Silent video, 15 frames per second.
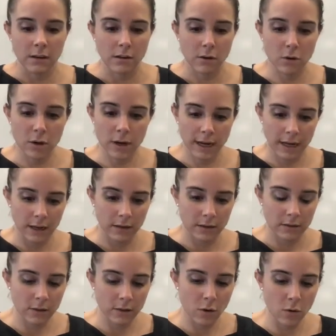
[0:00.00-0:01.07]
Okay,
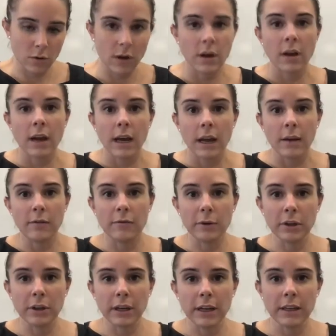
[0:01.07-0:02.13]
so I've
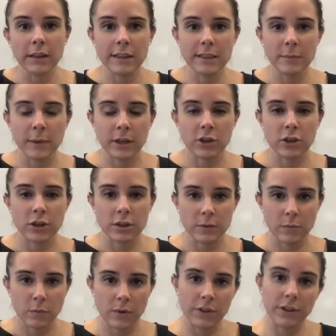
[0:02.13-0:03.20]
been looking at these pictures
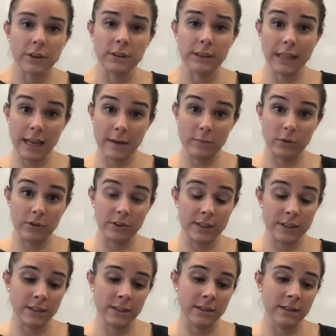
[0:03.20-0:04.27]
with their
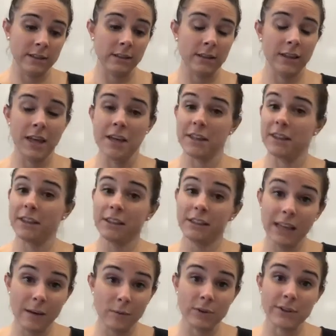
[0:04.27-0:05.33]
labels. The
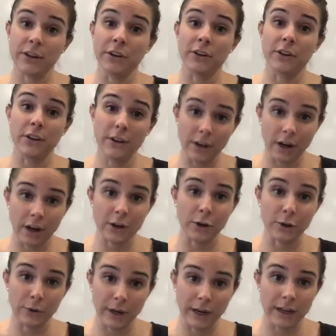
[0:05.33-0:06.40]
labels are not
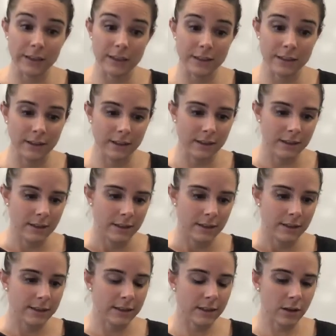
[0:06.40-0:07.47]
correct.
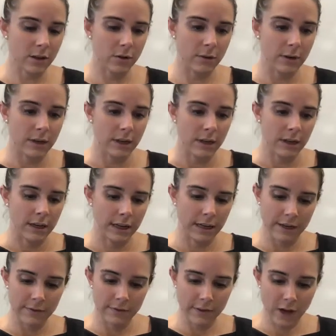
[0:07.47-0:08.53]
So
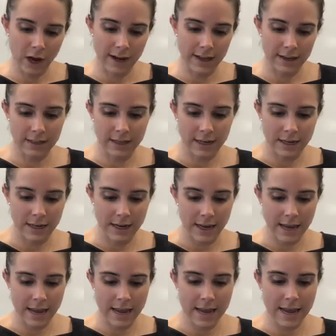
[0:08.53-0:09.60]
I've got
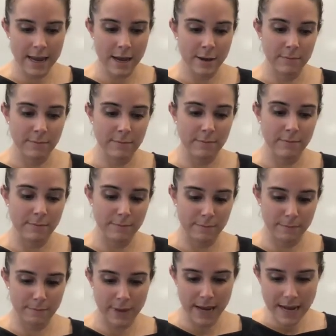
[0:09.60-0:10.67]
a
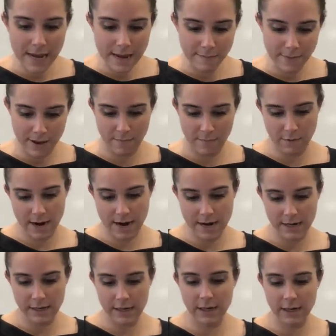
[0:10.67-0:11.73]
baby
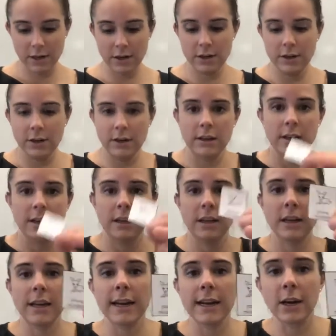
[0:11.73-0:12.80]
reindeer
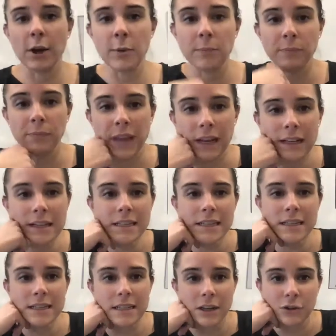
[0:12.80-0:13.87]
here, and it
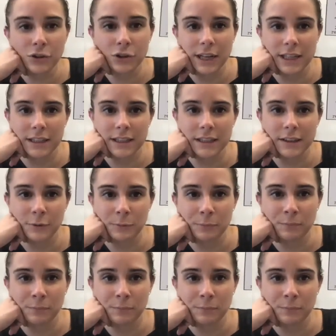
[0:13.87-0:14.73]
says young reindeer.